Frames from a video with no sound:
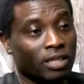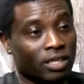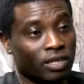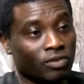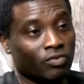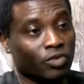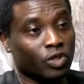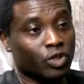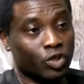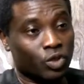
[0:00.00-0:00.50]
one
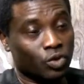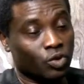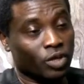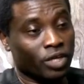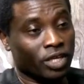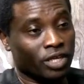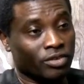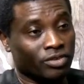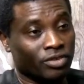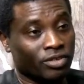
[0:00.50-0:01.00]
thing for
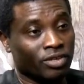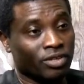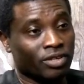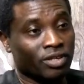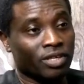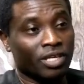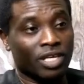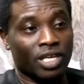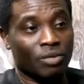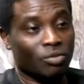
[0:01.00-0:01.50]
sure is,
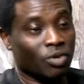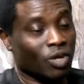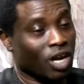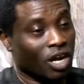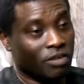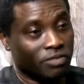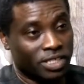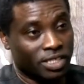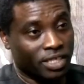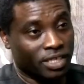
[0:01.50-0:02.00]
if
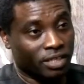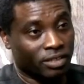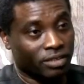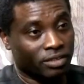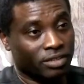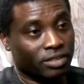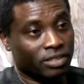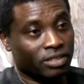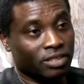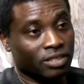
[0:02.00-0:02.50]
you have
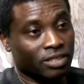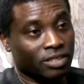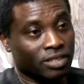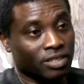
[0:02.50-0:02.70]
skills,